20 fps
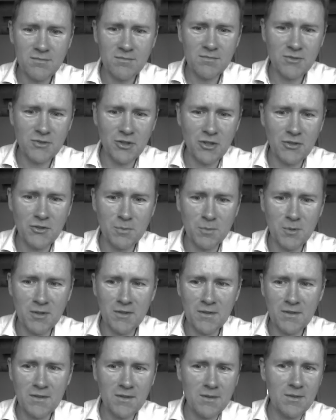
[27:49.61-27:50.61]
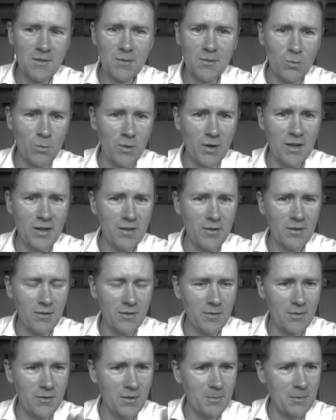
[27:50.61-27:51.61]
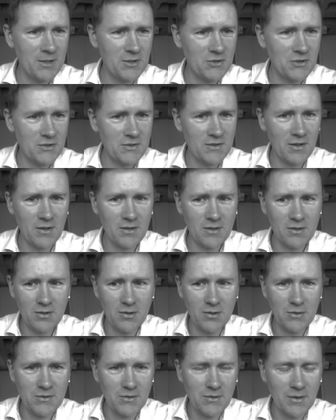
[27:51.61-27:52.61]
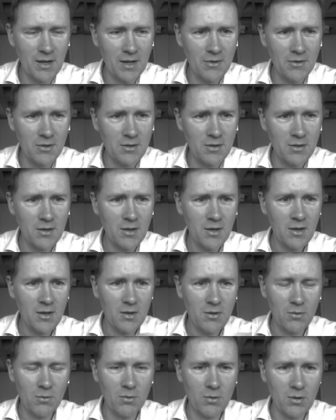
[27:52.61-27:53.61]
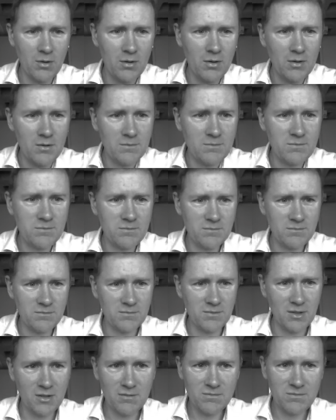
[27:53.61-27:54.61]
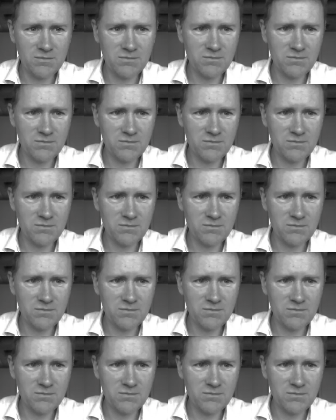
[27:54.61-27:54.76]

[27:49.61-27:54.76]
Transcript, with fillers: judgments when the, the pictures are close together, or, you know,